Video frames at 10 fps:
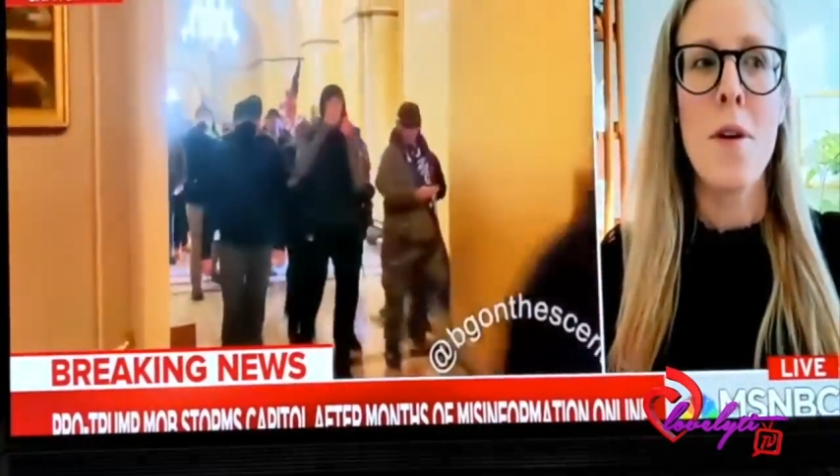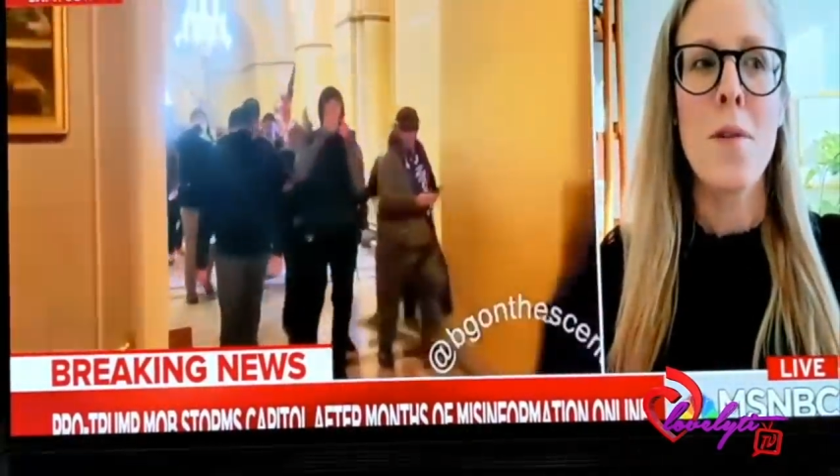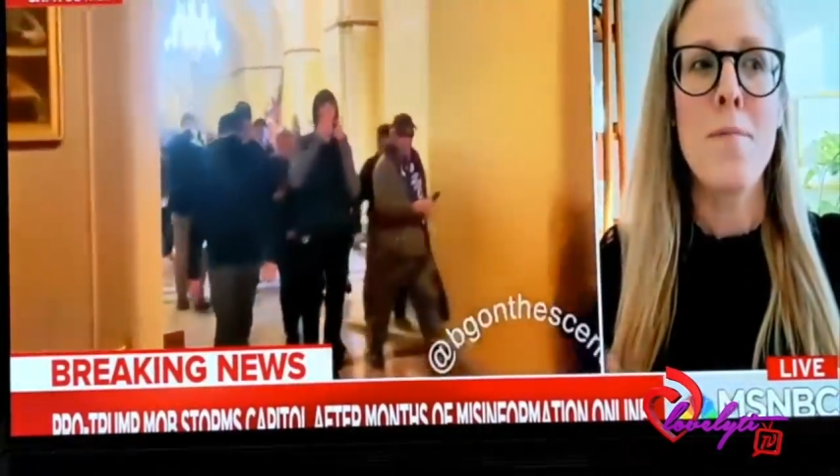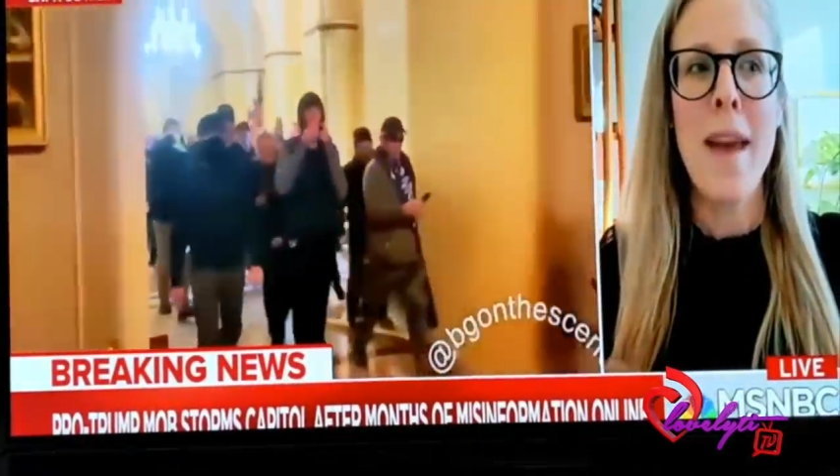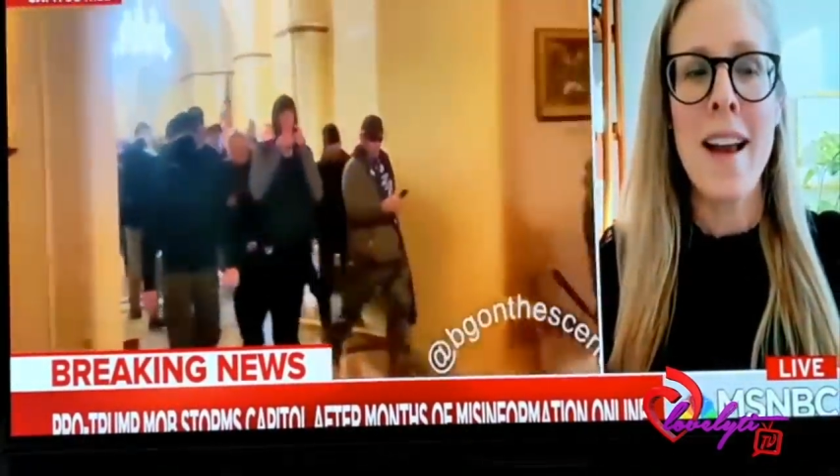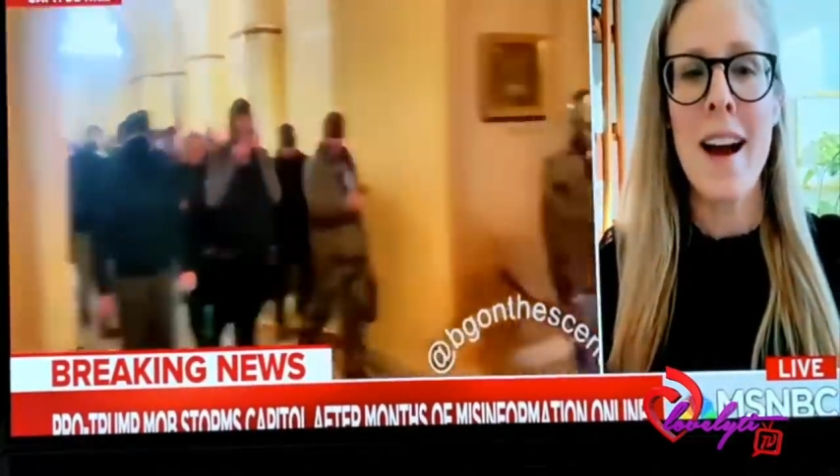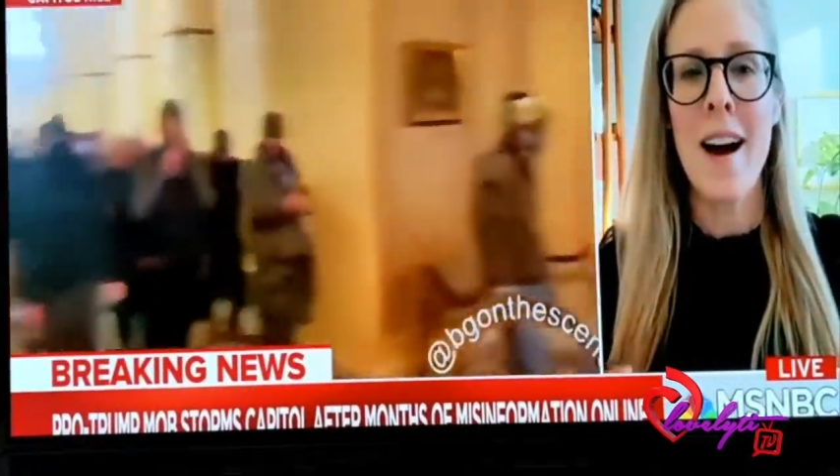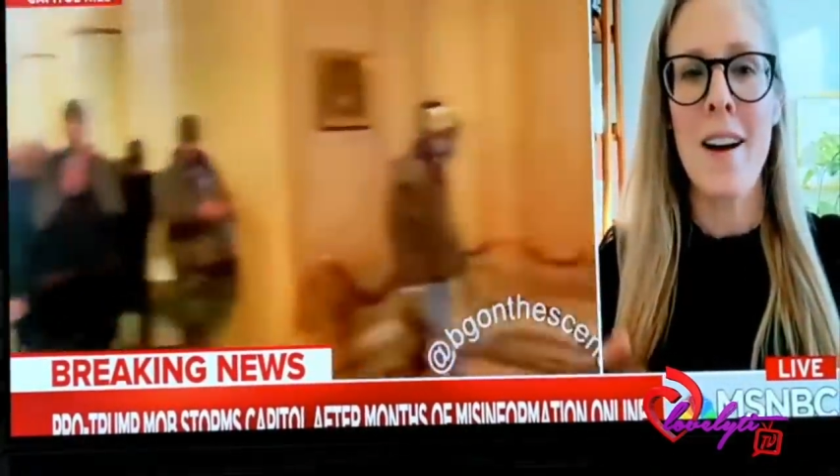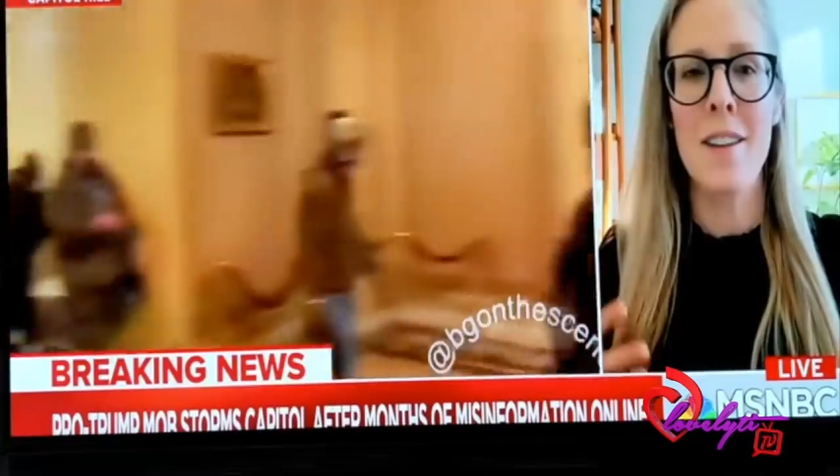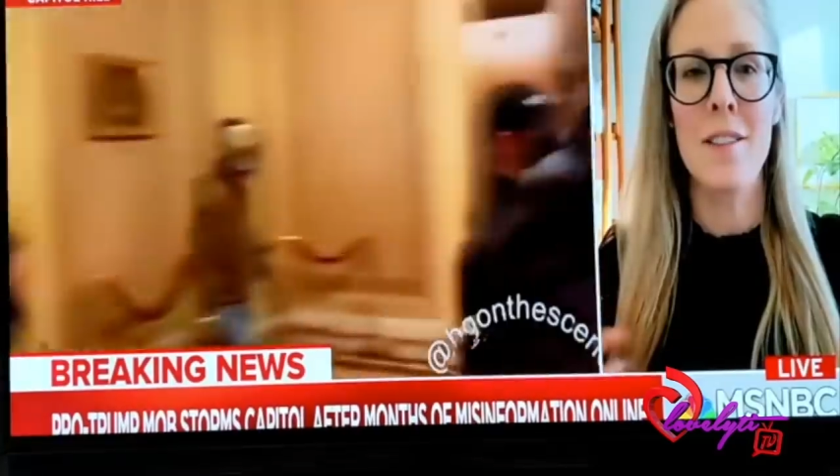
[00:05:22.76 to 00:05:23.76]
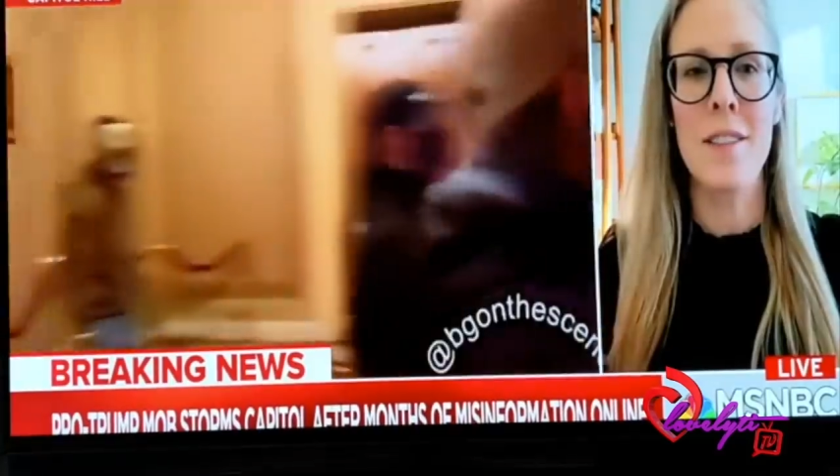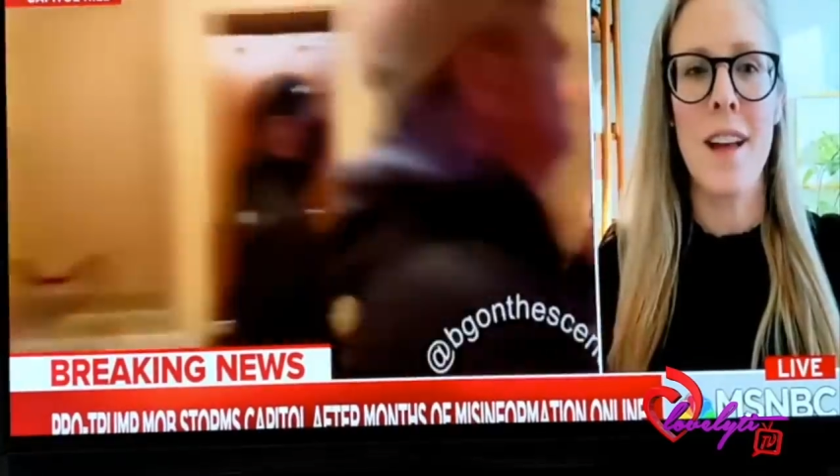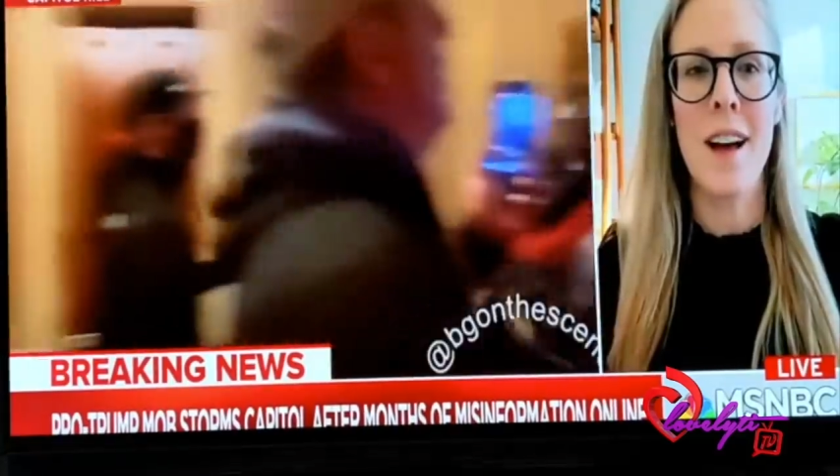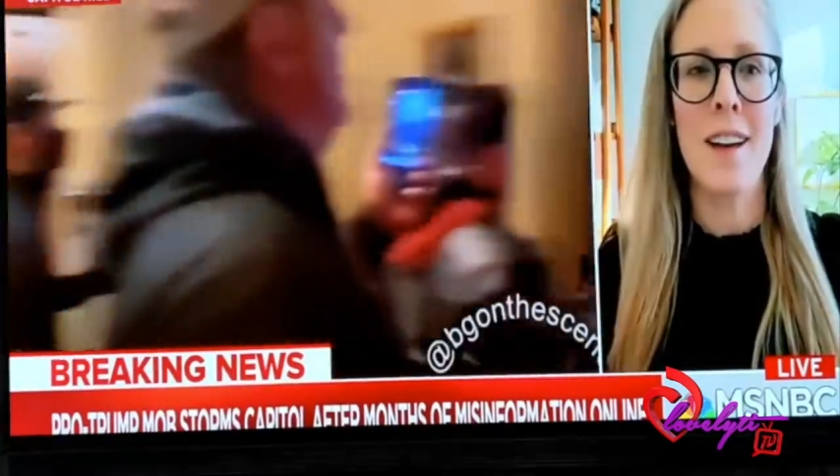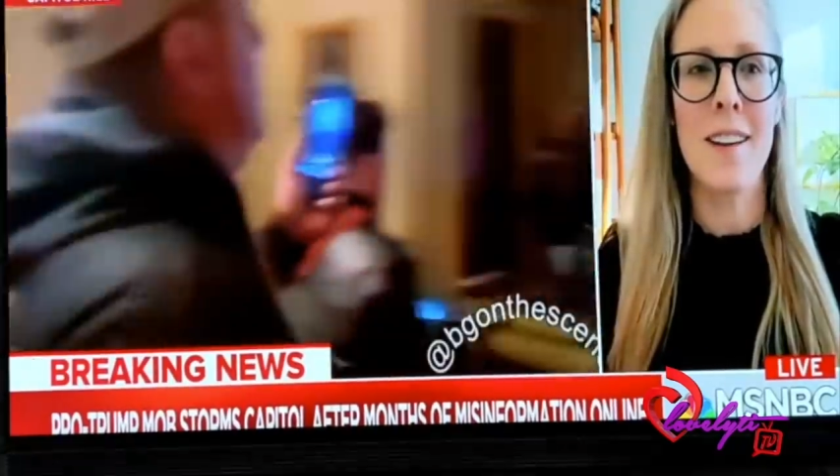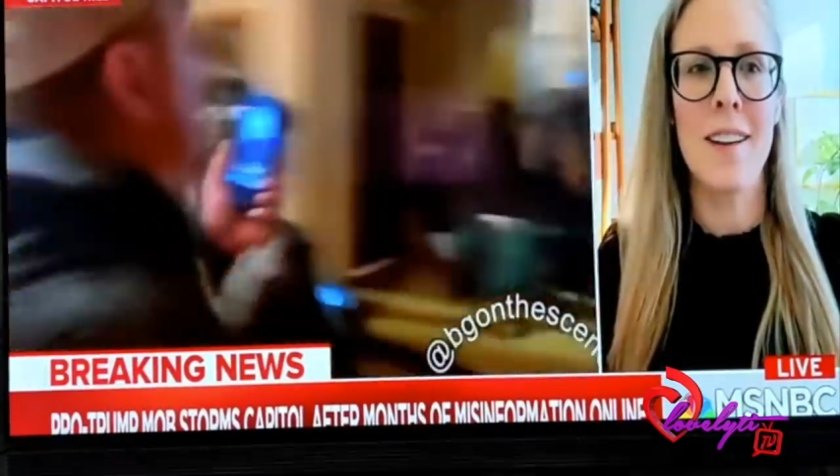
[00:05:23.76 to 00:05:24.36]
make a a,